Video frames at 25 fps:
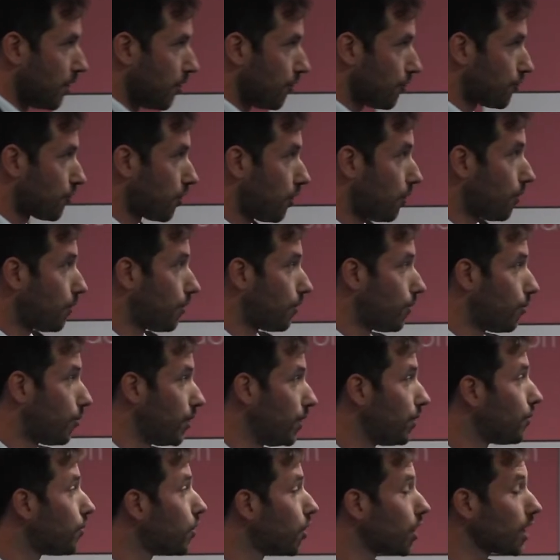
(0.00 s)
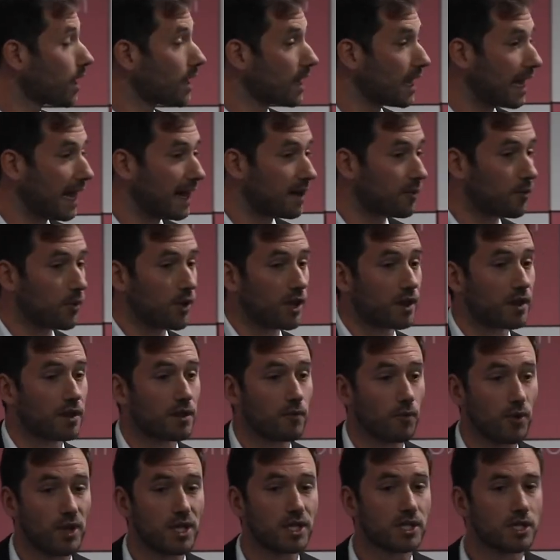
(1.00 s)
So we work, again,
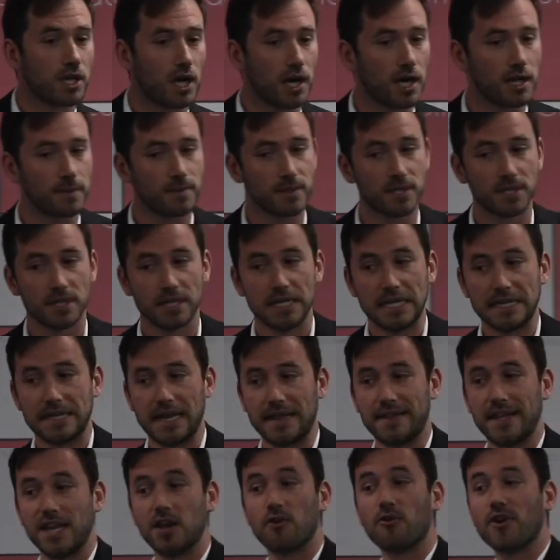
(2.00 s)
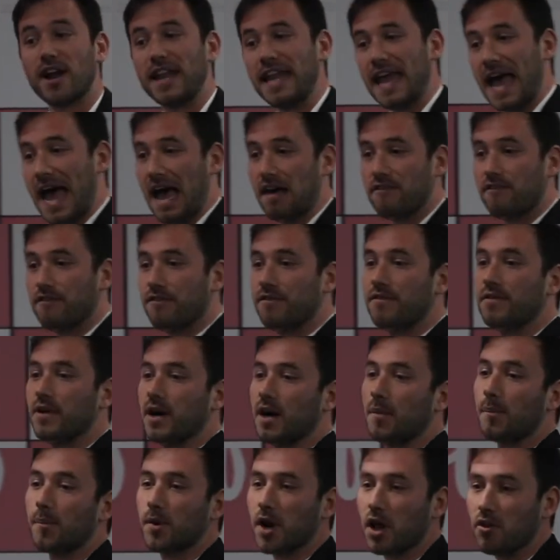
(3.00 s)
with startups that they already have
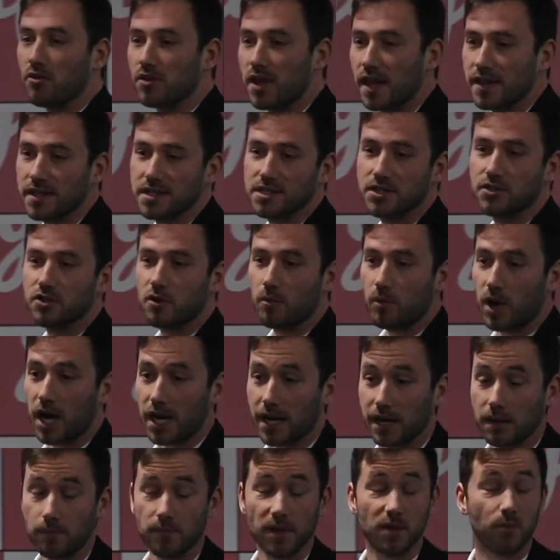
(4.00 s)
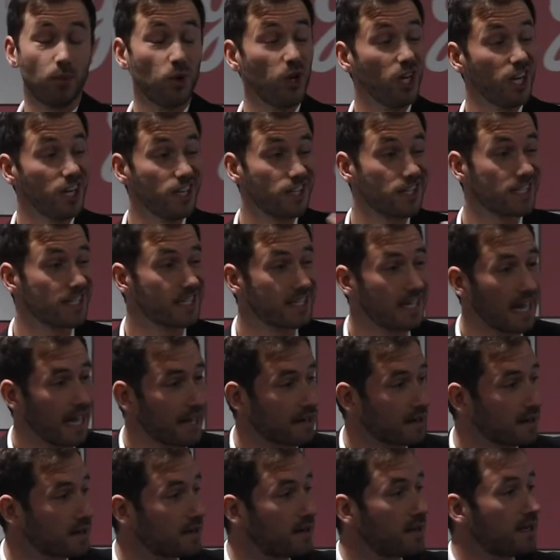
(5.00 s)
a product that is in the market, but we
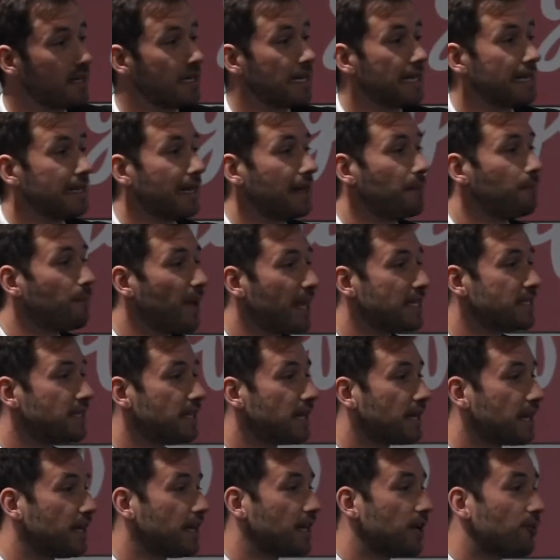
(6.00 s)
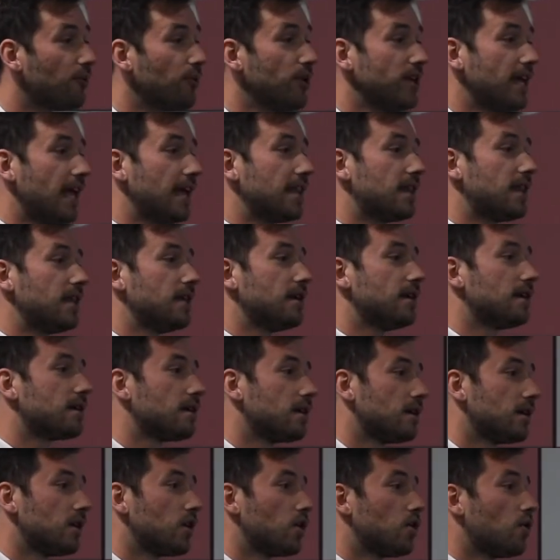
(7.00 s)
understand that basically creating
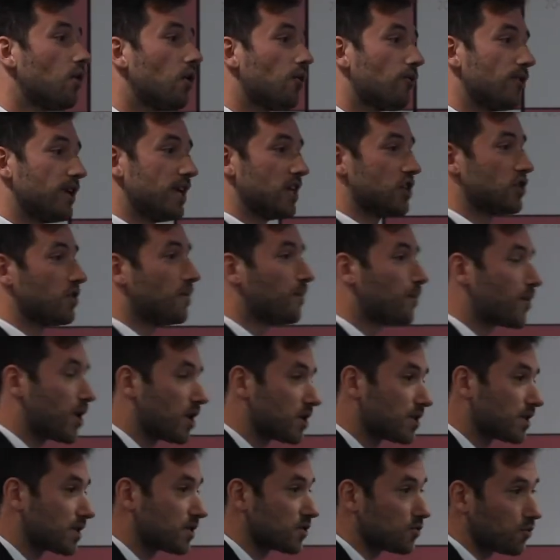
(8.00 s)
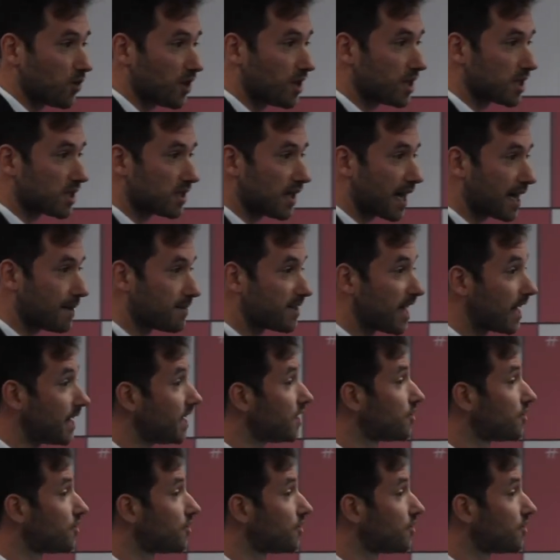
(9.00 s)
co-creation process with the startups and